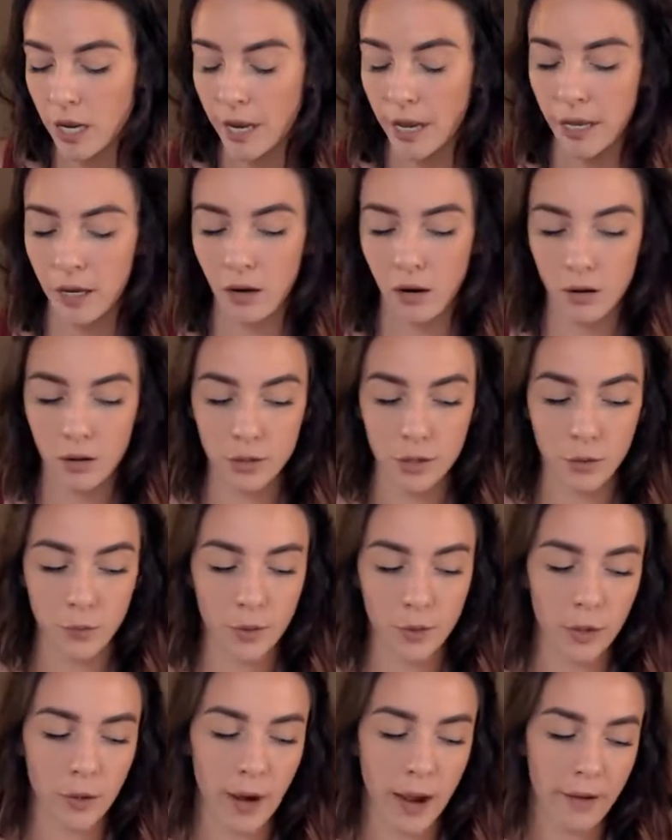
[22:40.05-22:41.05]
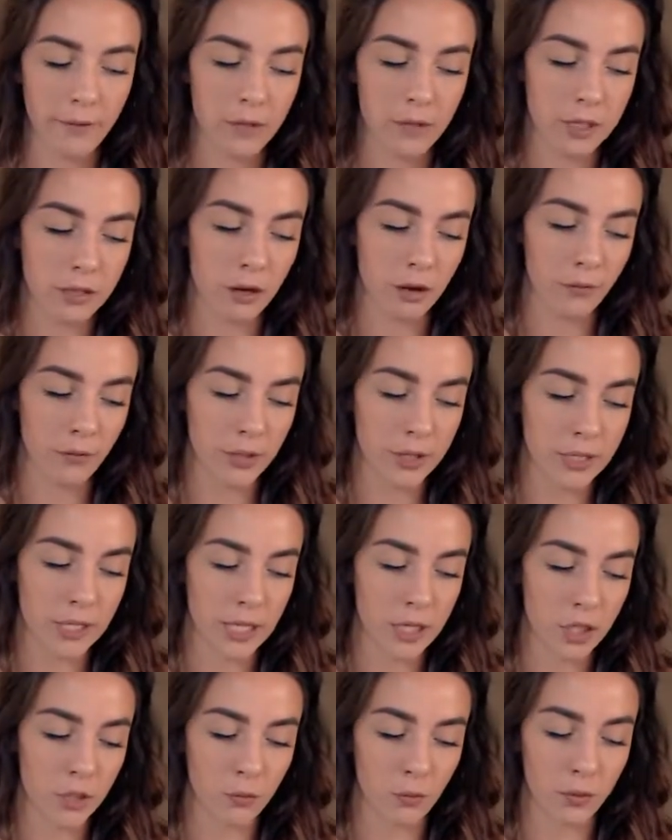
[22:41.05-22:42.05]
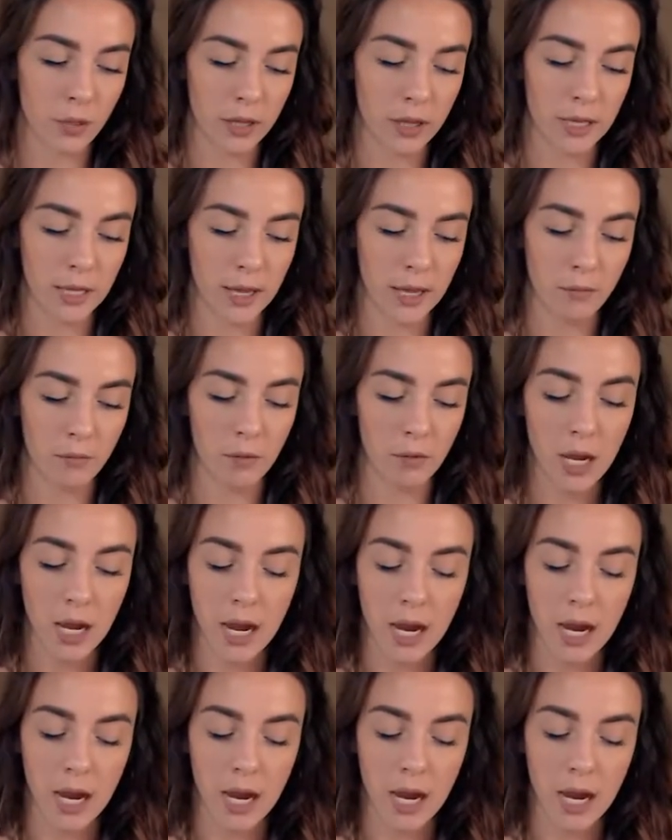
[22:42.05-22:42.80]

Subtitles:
And also when you have this conversation with them,